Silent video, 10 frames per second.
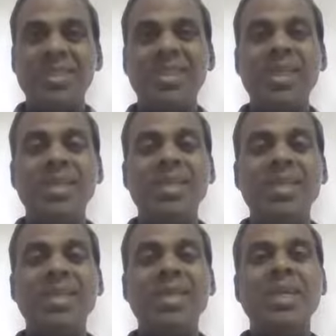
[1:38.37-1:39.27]
then
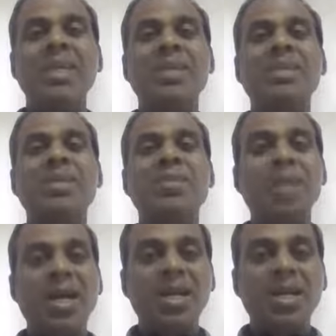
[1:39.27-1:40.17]
it is
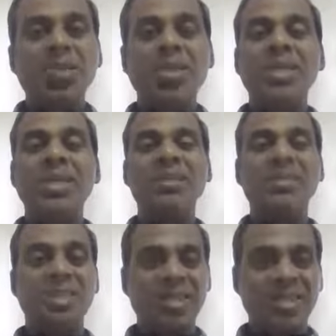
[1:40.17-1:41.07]
comparatively
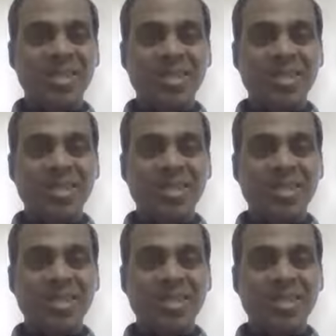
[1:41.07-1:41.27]
easier